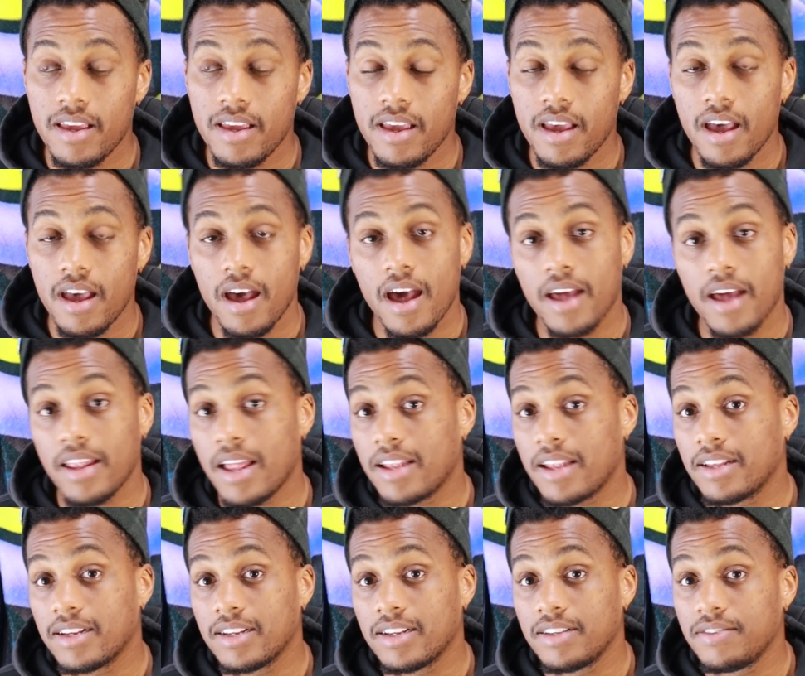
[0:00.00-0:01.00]
yeah,
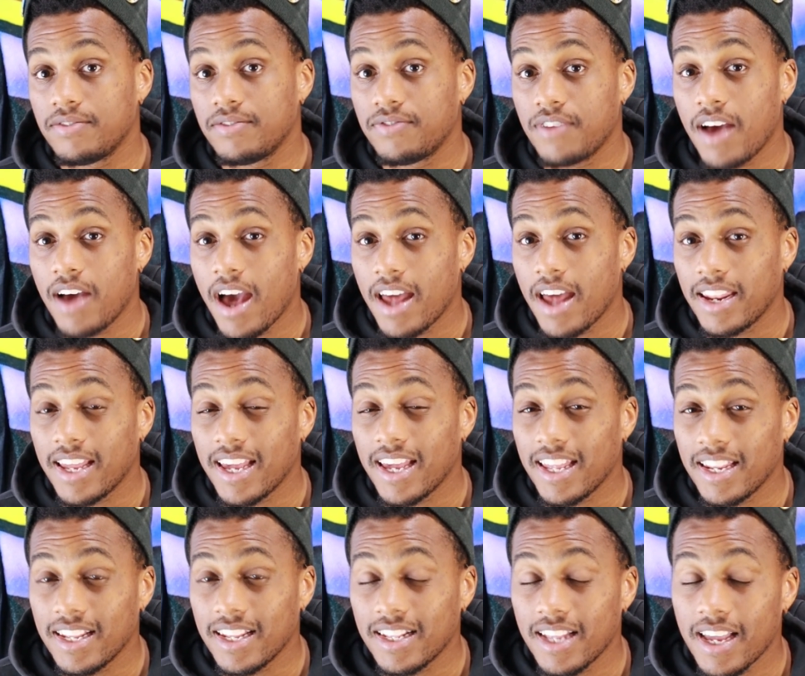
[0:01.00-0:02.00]
I couldn't find
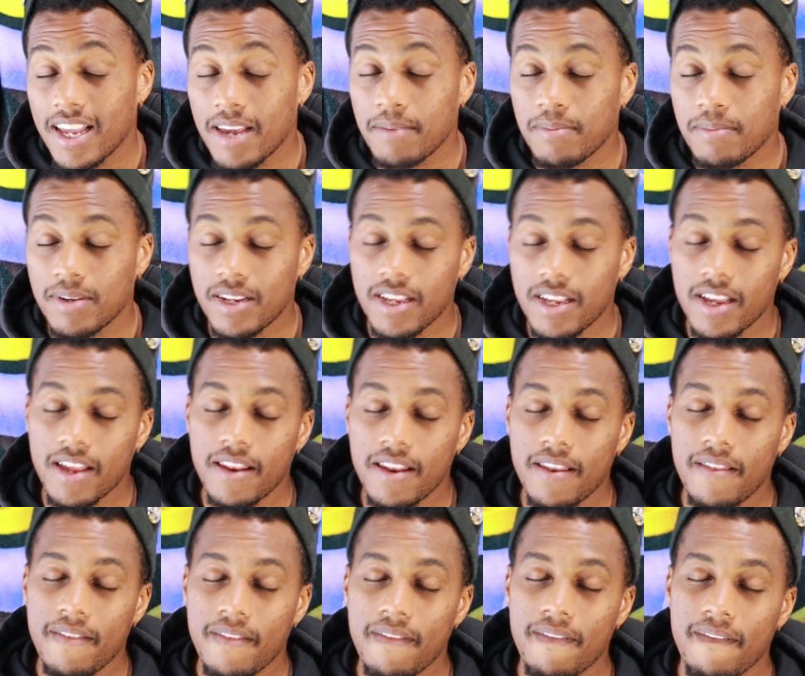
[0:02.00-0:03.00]
anything, but
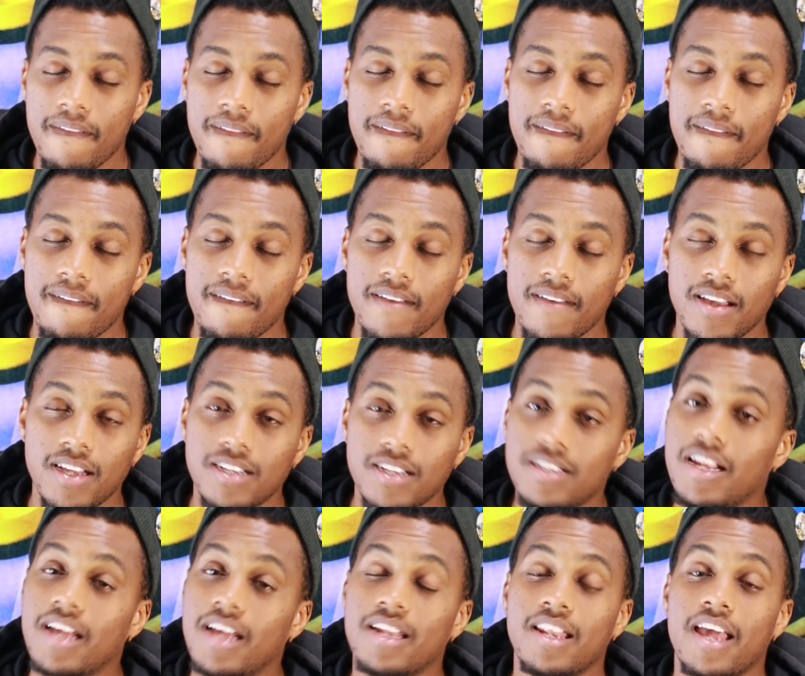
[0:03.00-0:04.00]
then
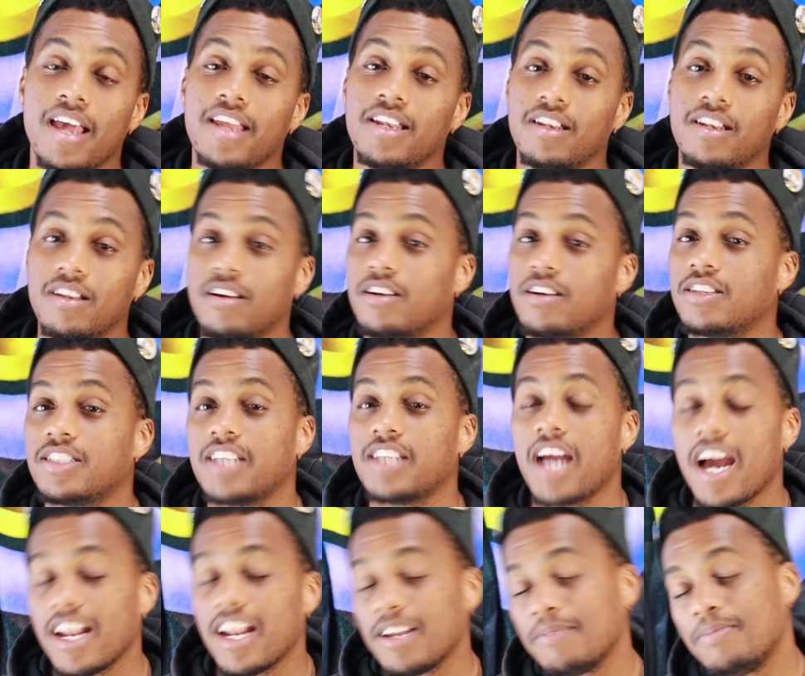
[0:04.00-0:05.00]
it's like Lady Luck
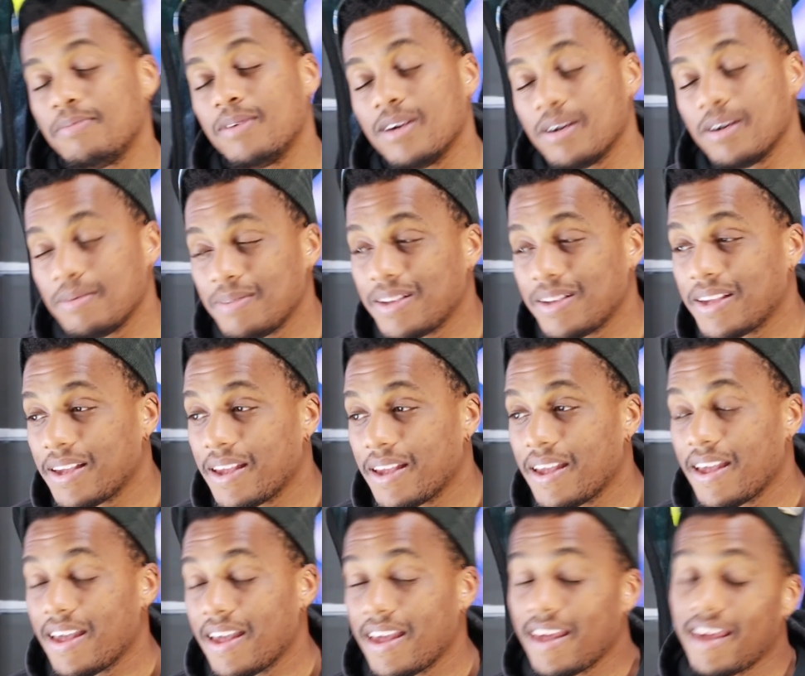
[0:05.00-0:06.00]
shined upon me.
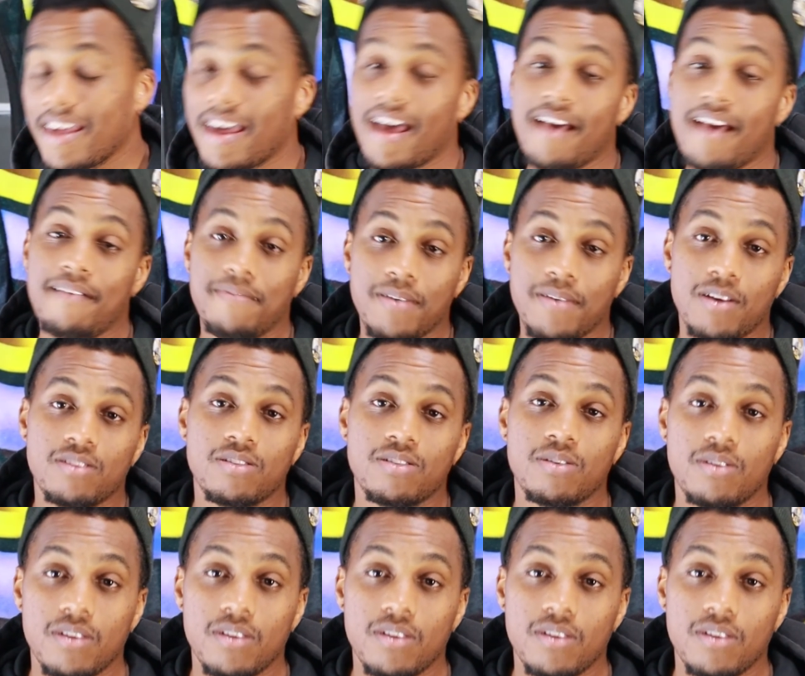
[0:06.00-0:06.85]
I found